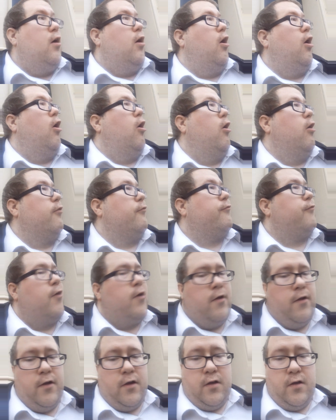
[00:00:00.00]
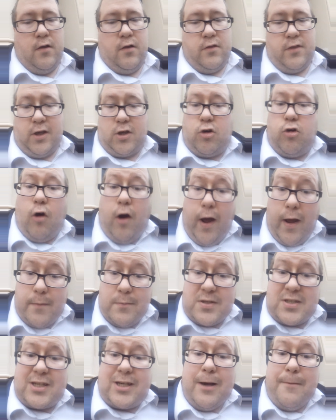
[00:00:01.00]
of the
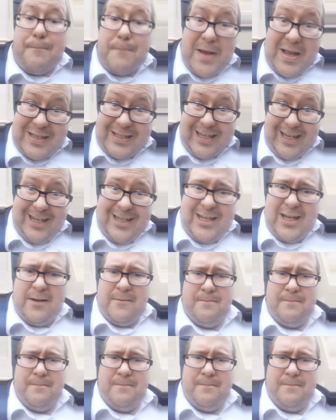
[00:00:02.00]
crimes committed